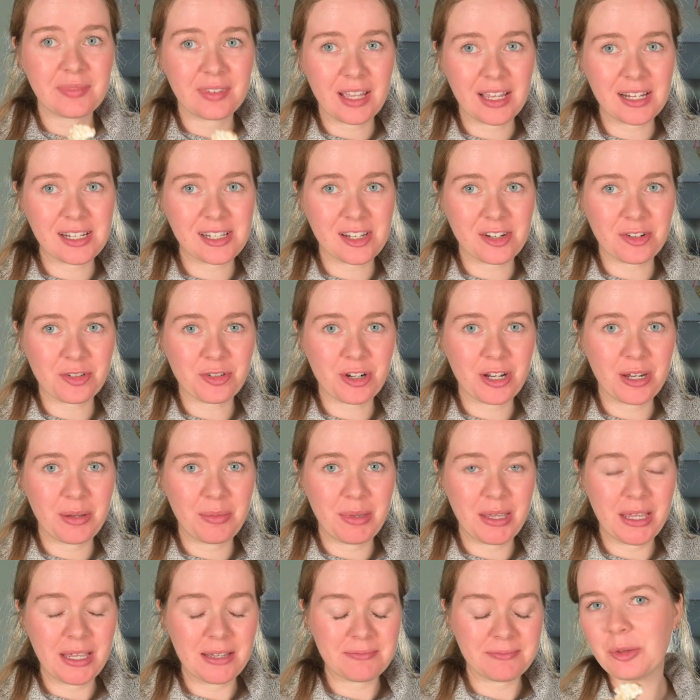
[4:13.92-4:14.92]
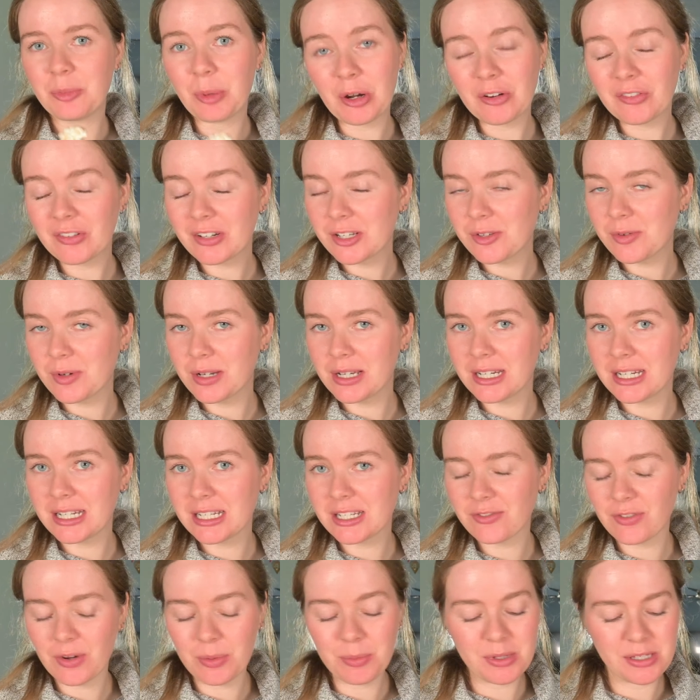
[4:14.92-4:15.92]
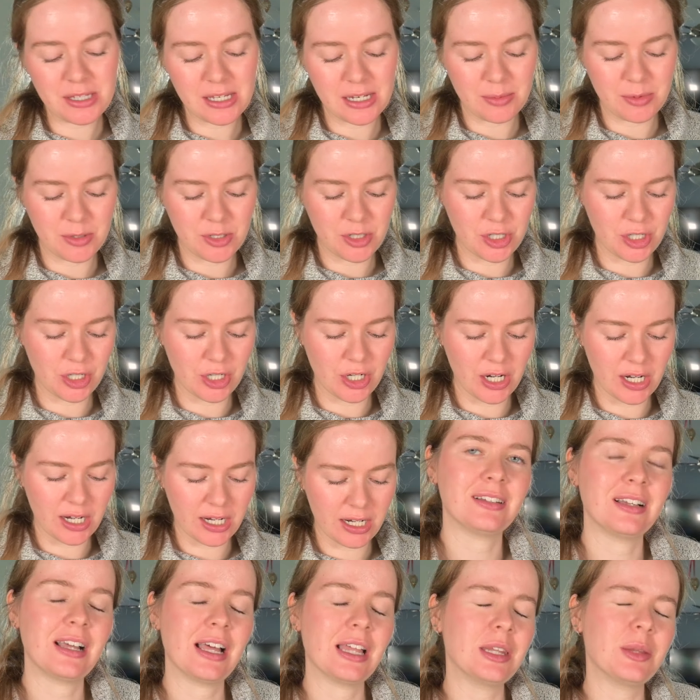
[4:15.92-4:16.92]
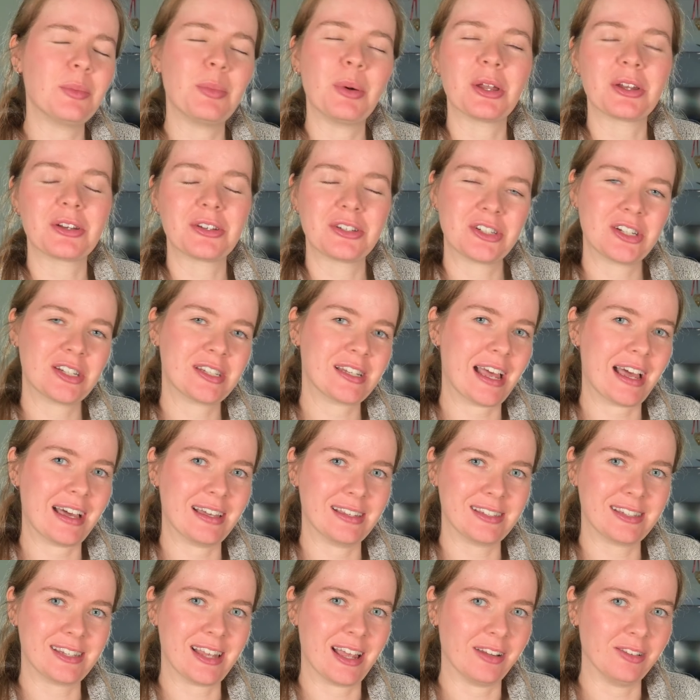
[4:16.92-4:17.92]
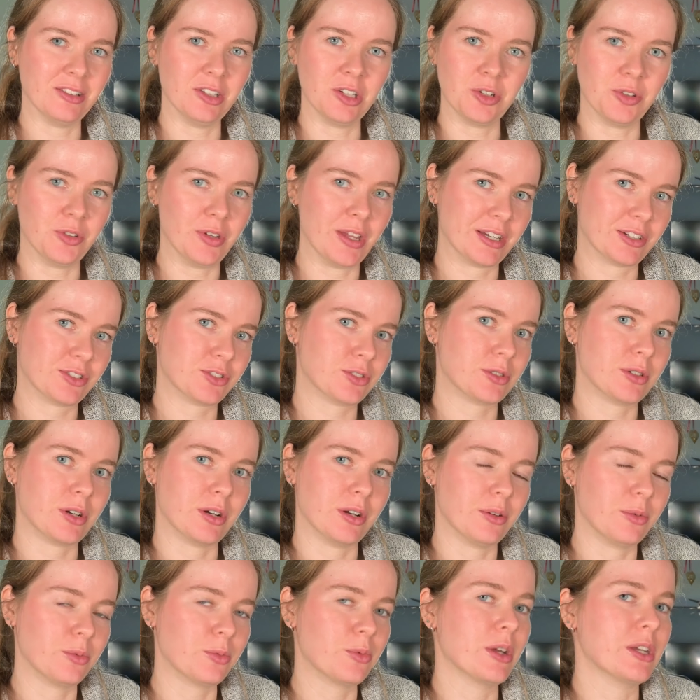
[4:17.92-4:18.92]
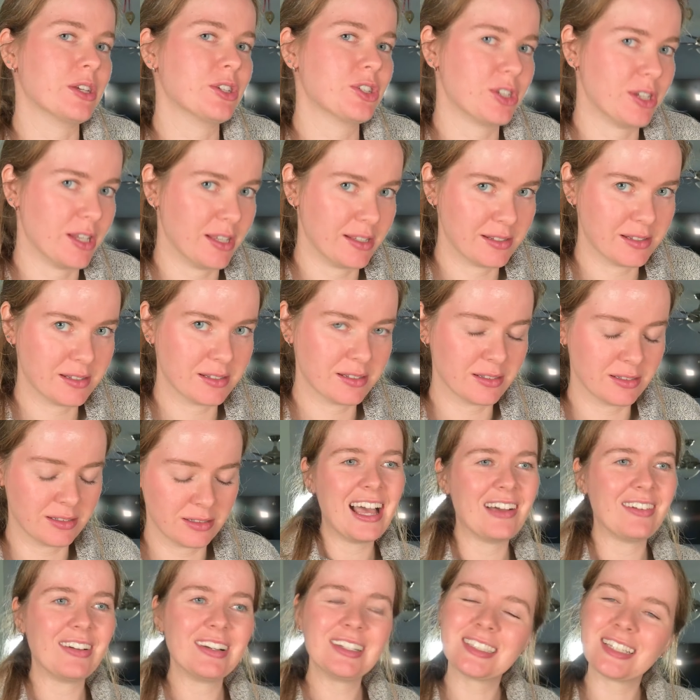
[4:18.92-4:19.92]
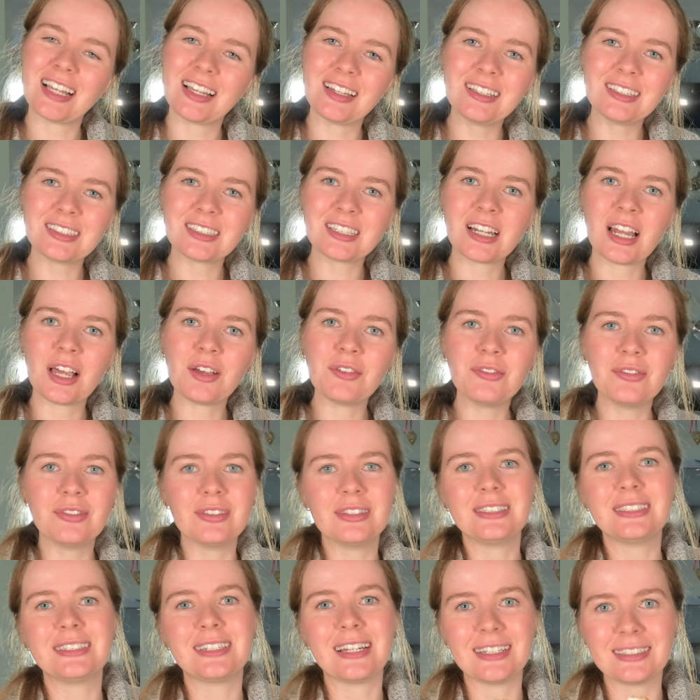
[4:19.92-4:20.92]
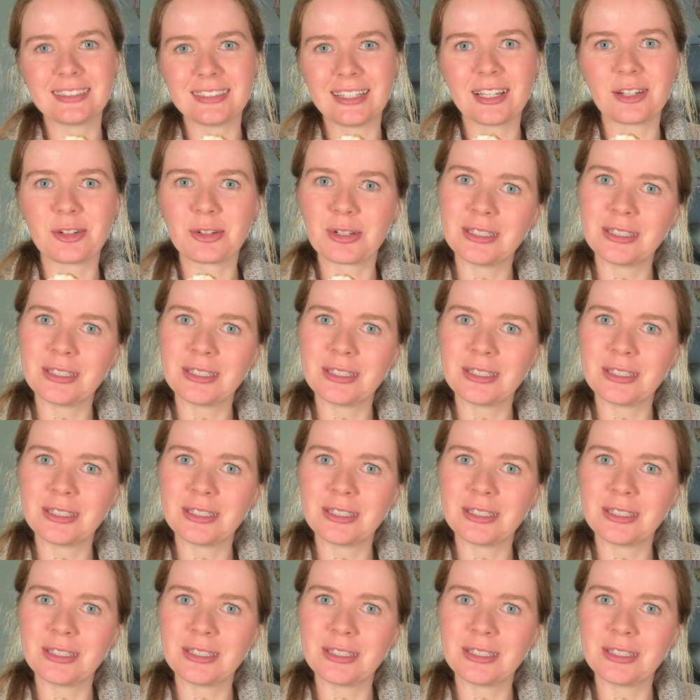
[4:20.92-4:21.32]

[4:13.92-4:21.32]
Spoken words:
Nice and creamy, perfect sweetness from the cinnamon sugar, and the butter just adds that little extra richness. Have I said this enough? This tastes like